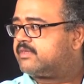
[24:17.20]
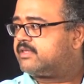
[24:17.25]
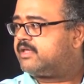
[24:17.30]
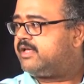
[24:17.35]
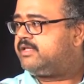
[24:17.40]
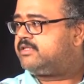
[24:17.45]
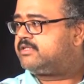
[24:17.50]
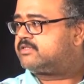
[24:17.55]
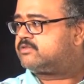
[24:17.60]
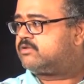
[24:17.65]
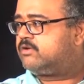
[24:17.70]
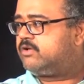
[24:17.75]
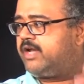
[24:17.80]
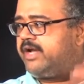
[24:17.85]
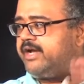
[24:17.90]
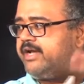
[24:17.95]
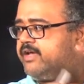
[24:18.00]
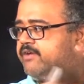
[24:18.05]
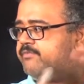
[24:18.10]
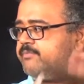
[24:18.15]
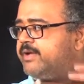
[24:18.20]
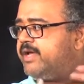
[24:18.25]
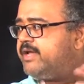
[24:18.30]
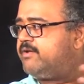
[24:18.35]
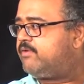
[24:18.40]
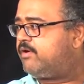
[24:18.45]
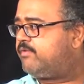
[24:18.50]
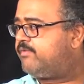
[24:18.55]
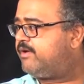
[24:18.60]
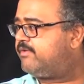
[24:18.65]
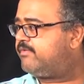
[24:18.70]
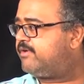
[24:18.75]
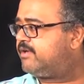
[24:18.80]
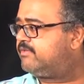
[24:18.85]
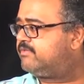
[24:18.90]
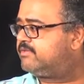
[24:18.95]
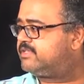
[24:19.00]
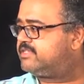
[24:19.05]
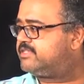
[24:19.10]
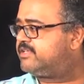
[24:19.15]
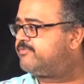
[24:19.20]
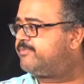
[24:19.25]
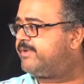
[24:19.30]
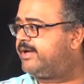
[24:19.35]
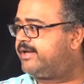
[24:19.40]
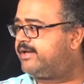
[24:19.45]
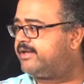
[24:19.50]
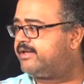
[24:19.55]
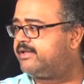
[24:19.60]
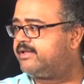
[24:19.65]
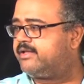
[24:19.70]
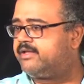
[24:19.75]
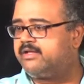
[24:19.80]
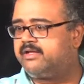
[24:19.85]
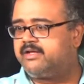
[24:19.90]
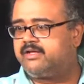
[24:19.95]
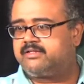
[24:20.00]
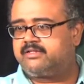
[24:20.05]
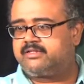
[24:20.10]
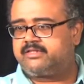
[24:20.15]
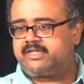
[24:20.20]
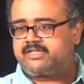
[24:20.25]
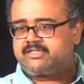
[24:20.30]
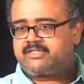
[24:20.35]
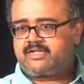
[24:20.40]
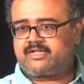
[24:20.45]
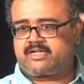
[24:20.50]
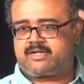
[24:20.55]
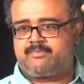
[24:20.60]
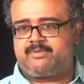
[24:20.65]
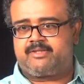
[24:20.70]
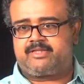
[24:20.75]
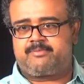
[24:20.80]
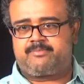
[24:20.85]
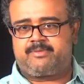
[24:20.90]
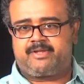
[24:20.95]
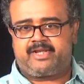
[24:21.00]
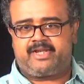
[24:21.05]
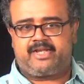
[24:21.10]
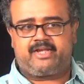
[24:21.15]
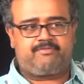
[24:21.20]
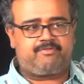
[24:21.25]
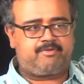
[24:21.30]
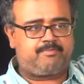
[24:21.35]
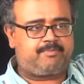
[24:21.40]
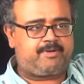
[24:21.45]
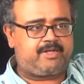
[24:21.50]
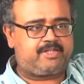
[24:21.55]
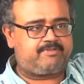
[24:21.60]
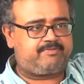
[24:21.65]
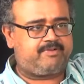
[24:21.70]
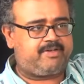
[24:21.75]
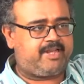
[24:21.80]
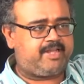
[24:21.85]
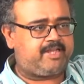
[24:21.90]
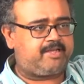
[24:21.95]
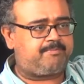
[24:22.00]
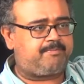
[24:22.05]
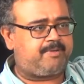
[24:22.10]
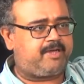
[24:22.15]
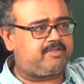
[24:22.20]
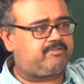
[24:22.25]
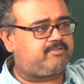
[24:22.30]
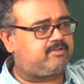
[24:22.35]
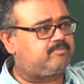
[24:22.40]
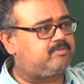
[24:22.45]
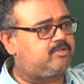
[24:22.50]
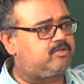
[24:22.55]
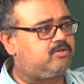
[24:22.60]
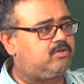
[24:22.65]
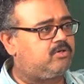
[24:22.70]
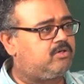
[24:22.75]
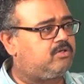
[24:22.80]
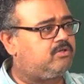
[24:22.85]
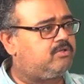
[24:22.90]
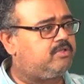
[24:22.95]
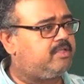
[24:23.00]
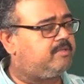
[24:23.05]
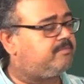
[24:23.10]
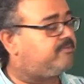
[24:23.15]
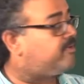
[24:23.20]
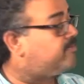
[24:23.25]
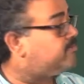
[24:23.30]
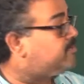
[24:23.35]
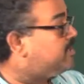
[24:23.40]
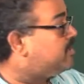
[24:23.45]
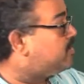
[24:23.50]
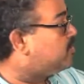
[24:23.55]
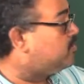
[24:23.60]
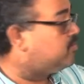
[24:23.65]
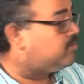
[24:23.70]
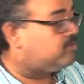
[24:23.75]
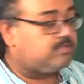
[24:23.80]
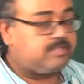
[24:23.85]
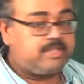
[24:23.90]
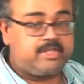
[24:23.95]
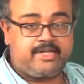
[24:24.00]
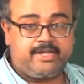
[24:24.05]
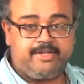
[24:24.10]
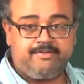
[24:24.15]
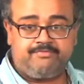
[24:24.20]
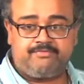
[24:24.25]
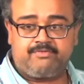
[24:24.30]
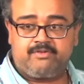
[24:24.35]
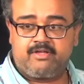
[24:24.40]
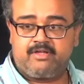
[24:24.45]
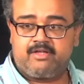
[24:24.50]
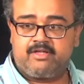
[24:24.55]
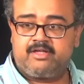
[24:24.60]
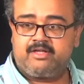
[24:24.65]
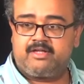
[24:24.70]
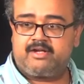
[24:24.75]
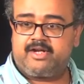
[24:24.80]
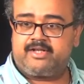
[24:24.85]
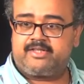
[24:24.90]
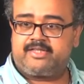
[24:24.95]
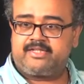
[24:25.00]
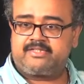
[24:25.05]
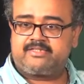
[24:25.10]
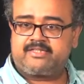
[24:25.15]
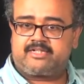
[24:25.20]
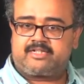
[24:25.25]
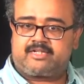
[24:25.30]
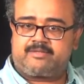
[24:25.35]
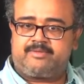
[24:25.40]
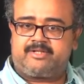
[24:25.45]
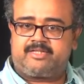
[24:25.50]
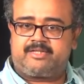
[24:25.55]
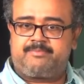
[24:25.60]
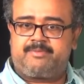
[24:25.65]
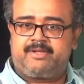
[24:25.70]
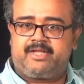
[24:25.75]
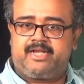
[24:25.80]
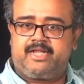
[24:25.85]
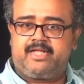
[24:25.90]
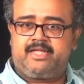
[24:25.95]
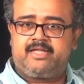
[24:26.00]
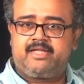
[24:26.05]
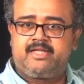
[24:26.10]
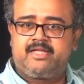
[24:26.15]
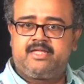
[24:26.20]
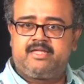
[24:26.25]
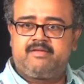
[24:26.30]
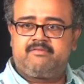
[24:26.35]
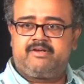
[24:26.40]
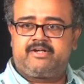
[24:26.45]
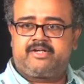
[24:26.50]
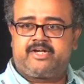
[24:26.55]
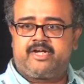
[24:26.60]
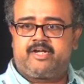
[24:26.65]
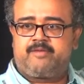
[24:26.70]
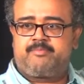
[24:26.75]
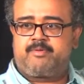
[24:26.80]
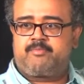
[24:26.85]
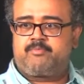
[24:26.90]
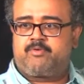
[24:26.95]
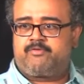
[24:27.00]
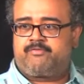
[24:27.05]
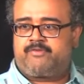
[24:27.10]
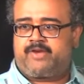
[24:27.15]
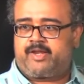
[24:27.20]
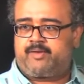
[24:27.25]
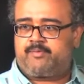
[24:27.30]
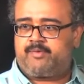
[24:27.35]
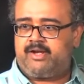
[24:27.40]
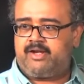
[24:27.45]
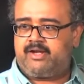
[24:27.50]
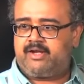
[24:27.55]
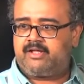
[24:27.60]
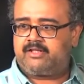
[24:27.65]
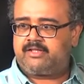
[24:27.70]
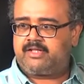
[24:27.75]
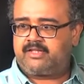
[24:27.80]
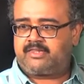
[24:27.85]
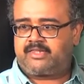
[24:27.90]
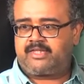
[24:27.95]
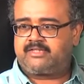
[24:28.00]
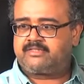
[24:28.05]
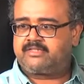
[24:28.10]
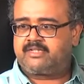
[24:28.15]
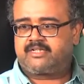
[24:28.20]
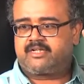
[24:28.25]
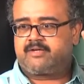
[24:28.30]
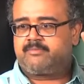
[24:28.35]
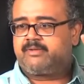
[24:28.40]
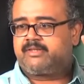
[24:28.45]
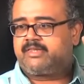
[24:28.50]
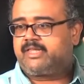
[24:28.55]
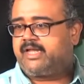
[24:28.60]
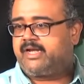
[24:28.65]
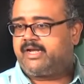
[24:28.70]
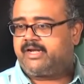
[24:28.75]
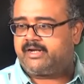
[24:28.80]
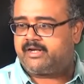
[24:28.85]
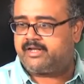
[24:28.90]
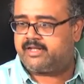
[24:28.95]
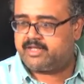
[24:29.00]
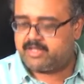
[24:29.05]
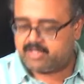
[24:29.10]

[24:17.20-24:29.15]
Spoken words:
right. That is the whole idea behind what we have done with this FP tree. Things that come at the beginning of a path, if you take a path from the node to the from the root to the leaf, right, things that come at the beginning will tend to be more frequent than things that come at the end.